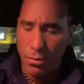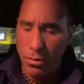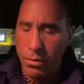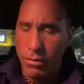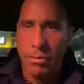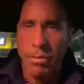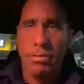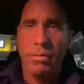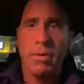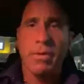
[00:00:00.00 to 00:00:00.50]

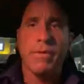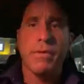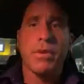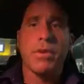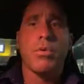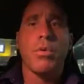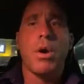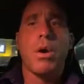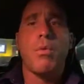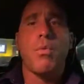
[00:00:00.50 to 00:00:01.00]
Just got
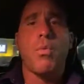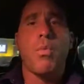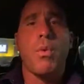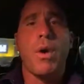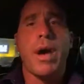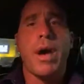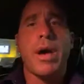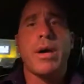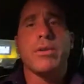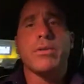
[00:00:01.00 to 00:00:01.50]
some
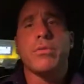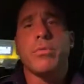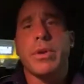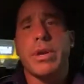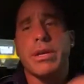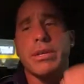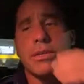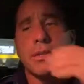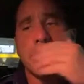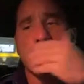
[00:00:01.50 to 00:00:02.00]
food from the
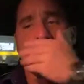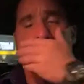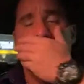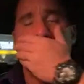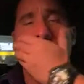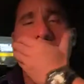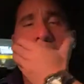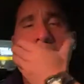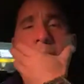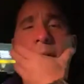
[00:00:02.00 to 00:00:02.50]
Buffalo
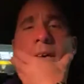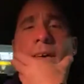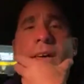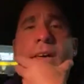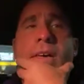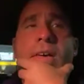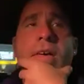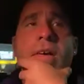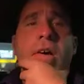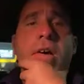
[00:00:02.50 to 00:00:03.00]
Wild
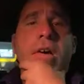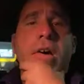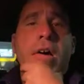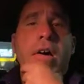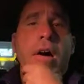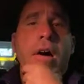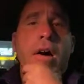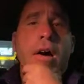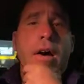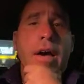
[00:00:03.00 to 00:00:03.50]
Wings.
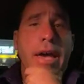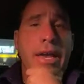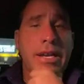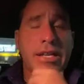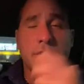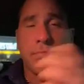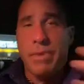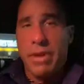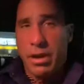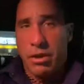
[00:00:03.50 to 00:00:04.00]

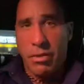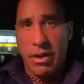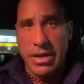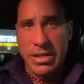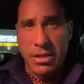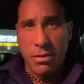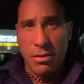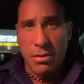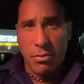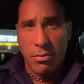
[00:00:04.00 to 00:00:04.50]

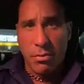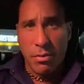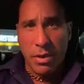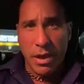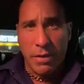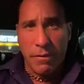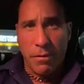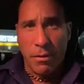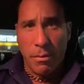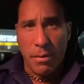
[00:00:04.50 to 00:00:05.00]
And it's been a
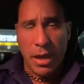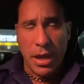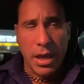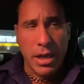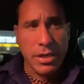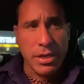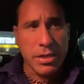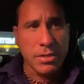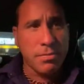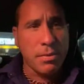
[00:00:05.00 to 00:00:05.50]
crazy week
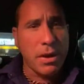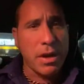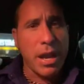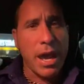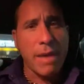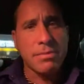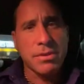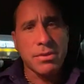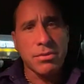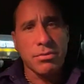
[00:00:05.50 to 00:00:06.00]
for me. It
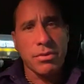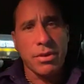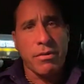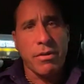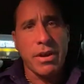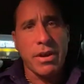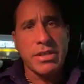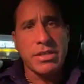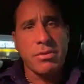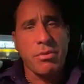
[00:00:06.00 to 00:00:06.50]
has been an
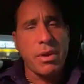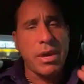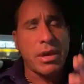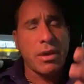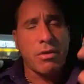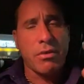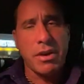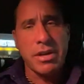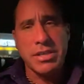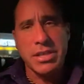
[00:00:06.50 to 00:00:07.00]
absolutely crazy
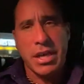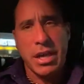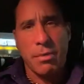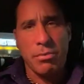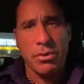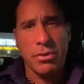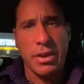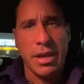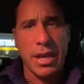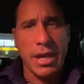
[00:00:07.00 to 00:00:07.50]
week, a crazy
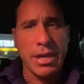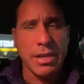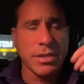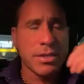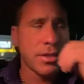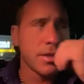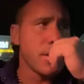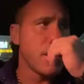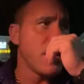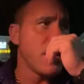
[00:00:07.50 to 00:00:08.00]
couple days.